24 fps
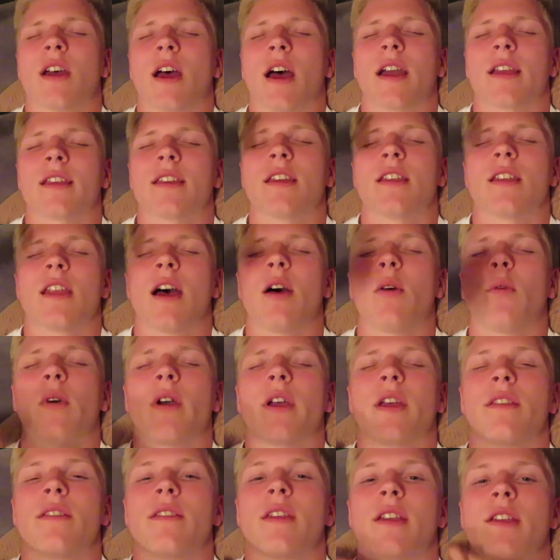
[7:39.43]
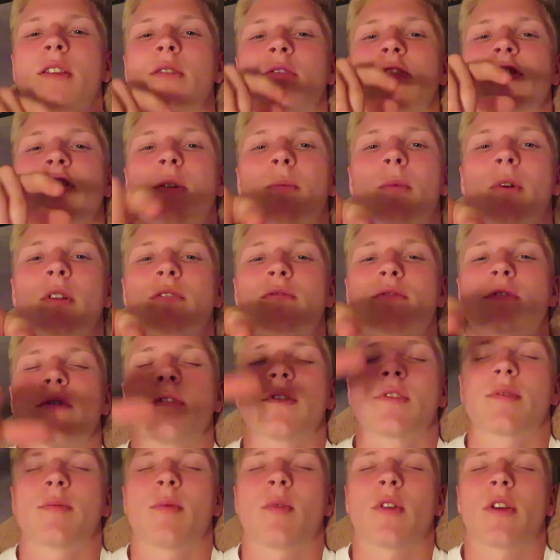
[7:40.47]
I cannot wait. Thank you so much for the
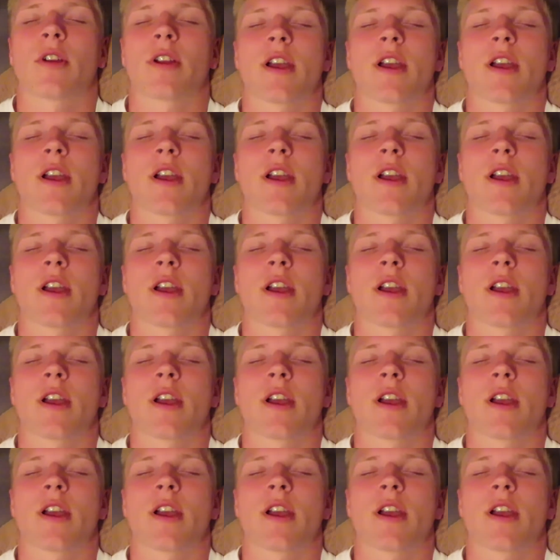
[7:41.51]
support,